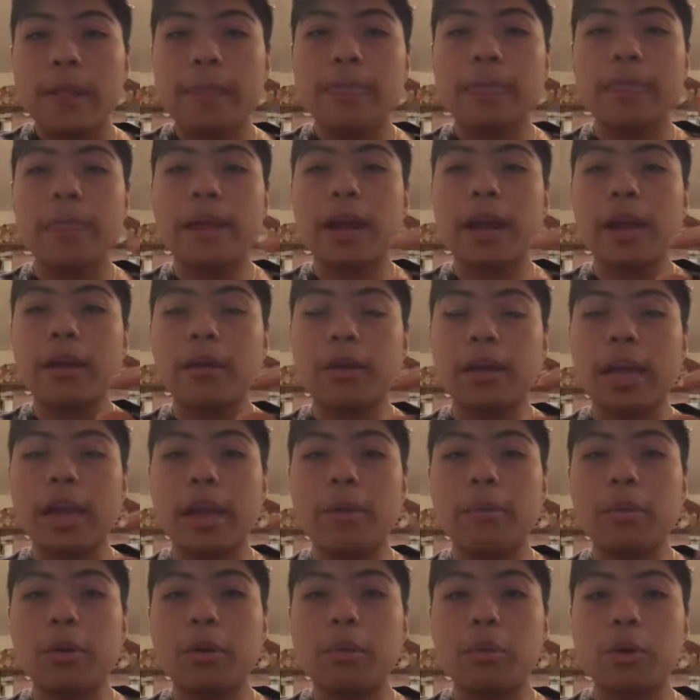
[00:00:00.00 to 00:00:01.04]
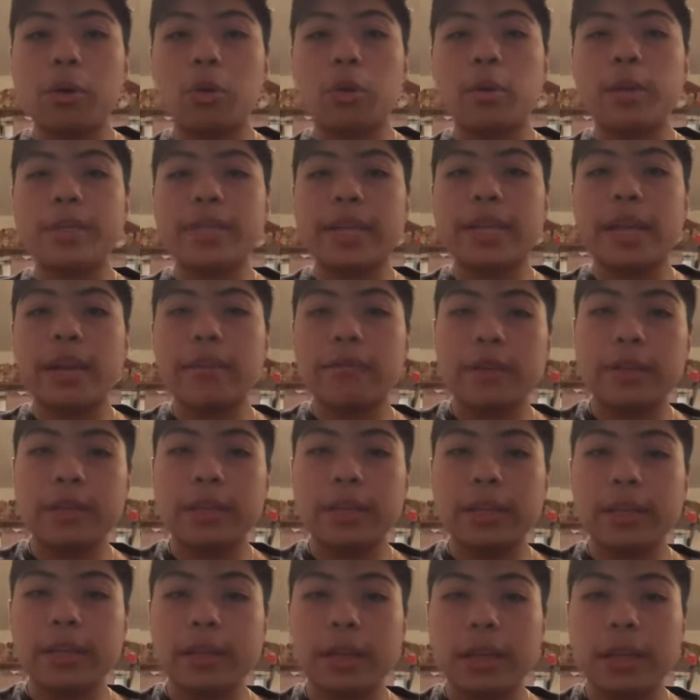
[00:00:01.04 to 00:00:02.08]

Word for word: that camera records everything